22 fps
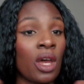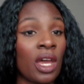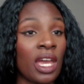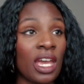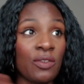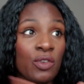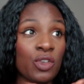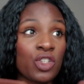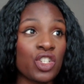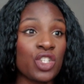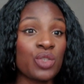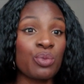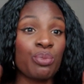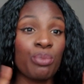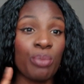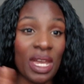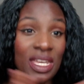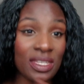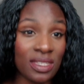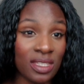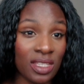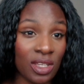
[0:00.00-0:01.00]
if you're just
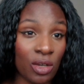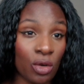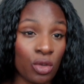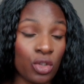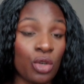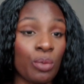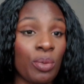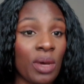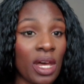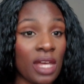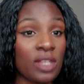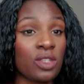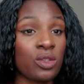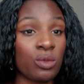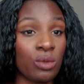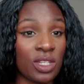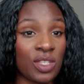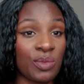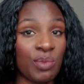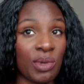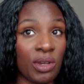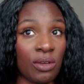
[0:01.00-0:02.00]
basing it on your personal
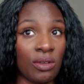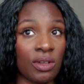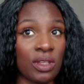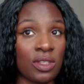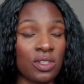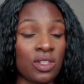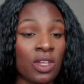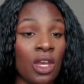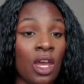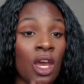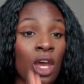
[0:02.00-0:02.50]
experience,